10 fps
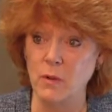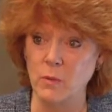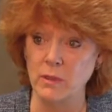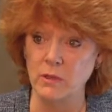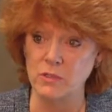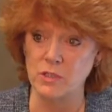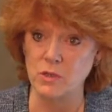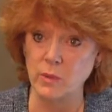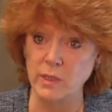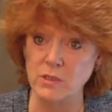when they're
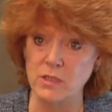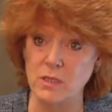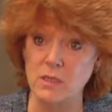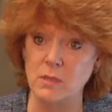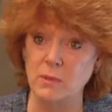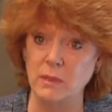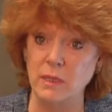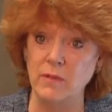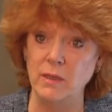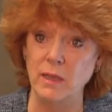squished to
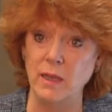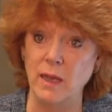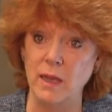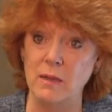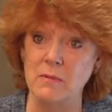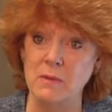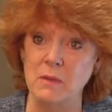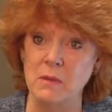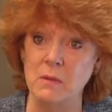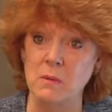believing they have
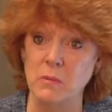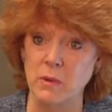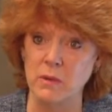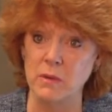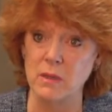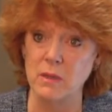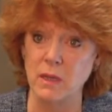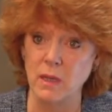no worth.